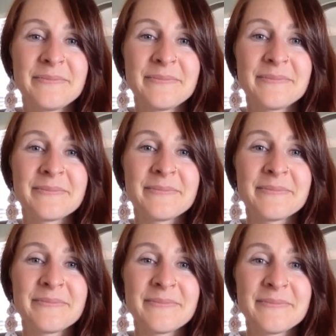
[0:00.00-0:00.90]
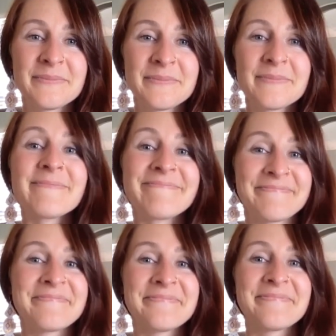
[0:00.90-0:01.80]

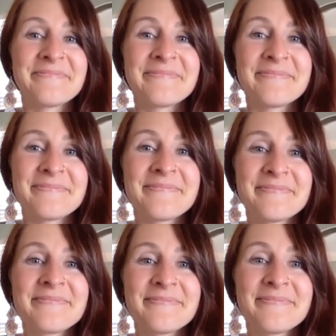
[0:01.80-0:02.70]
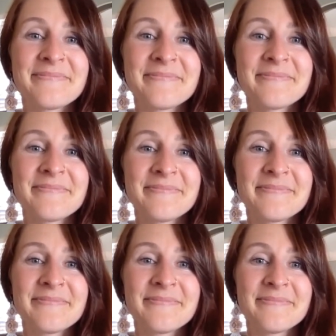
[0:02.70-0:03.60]

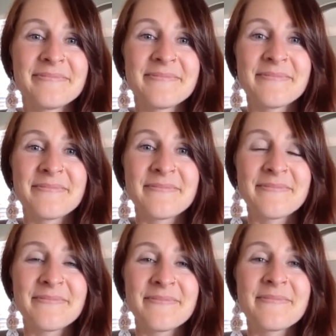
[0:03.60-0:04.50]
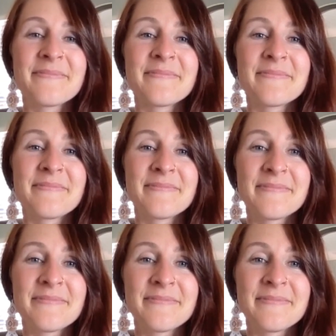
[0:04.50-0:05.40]

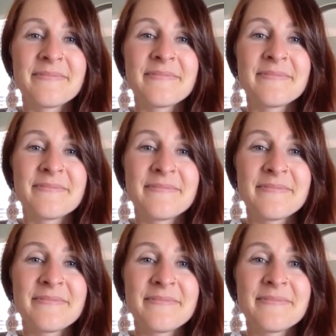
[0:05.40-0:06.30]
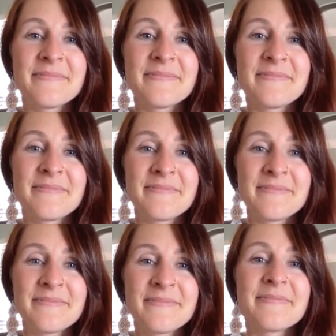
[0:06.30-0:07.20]

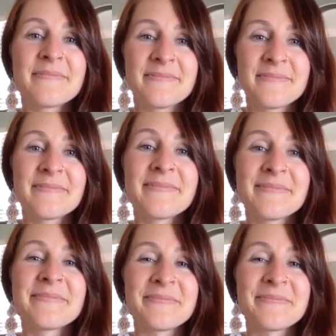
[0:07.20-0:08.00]
[no speech]